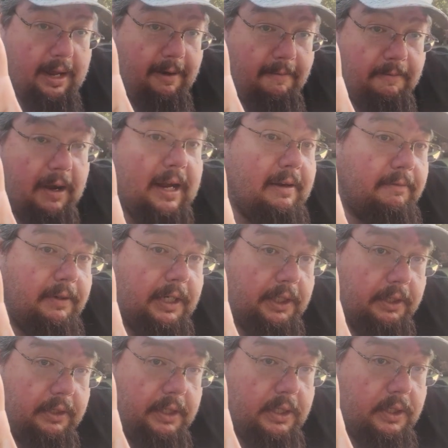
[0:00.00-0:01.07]
fight
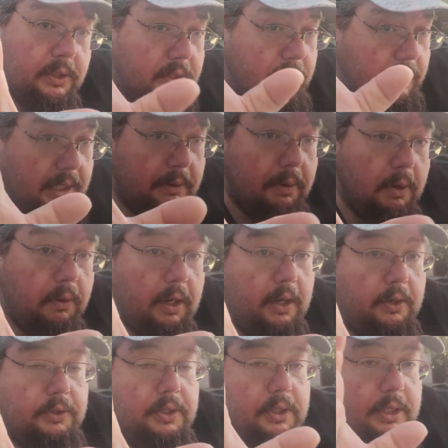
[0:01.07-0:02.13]
victories, 0
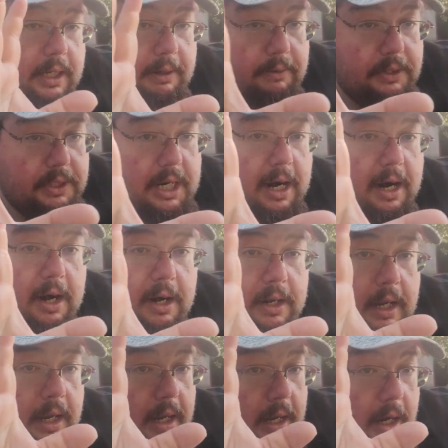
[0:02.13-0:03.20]
losses. He retired
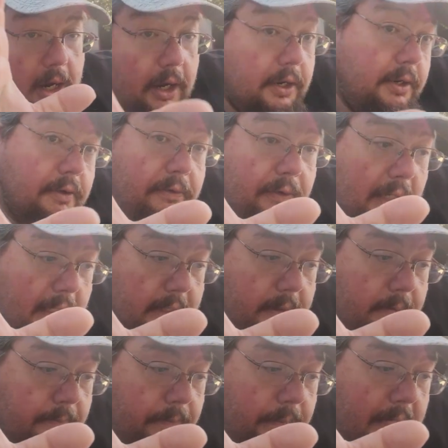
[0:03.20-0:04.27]
undefeated.
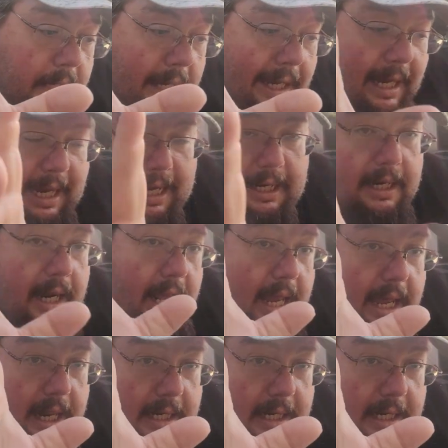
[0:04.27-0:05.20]
And that he had